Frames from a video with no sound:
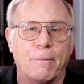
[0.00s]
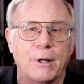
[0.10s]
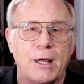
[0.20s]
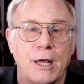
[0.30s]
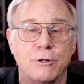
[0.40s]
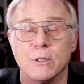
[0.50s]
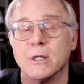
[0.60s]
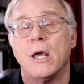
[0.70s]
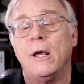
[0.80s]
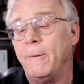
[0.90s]

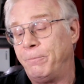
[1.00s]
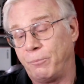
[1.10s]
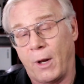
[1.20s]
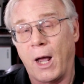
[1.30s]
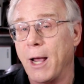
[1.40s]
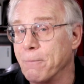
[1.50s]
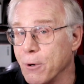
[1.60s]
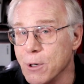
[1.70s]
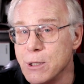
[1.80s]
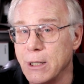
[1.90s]
applications. I
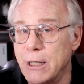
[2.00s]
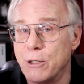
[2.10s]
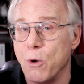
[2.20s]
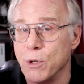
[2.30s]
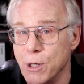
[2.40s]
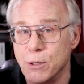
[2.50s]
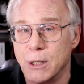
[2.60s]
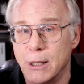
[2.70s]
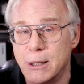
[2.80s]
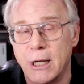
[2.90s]
personally don't
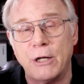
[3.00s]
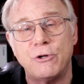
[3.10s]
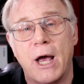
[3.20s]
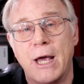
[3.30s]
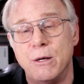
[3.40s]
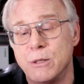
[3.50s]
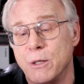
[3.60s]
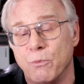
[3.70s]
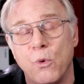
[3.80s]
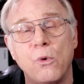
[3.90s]
use it as such. I use
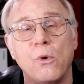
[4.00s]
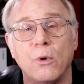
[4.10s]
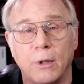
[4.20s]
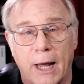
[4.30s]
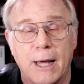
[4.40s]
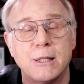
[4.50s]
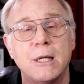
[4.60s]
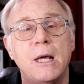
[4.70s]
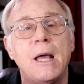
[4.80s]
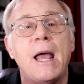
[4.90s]
it more or
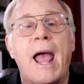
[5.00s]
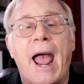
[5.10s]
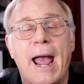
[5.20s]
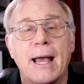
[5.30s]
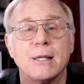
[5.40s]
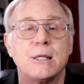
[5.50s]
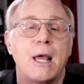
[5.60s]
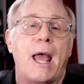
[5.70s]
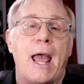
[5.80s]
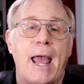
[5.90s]
less
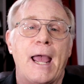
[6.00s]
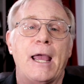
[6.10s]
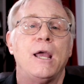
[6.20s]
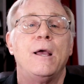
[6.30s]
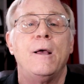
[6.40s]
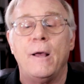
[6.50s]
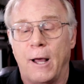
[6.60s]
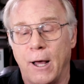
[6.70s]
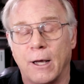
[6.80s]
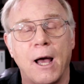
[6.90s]
as a,
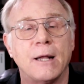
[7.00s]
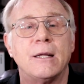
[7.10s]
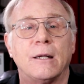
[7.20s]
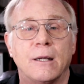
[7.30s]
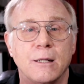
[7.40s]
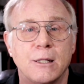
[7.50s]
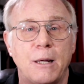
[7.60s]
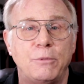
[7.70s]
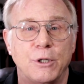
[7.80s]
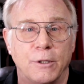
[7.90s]
a content
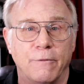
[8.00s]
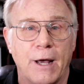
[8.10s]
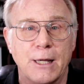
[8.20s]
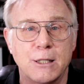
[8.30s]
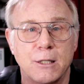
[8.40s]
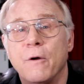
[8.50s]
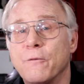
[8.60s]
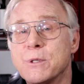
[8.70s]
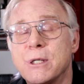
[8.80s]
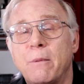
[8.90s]
consumption device.
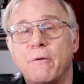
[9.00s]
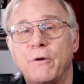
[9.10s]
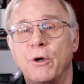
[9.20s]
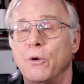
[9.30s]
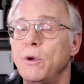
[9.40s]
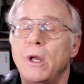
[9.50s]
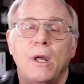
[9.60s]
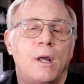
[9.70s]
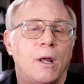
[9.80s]
For some of you,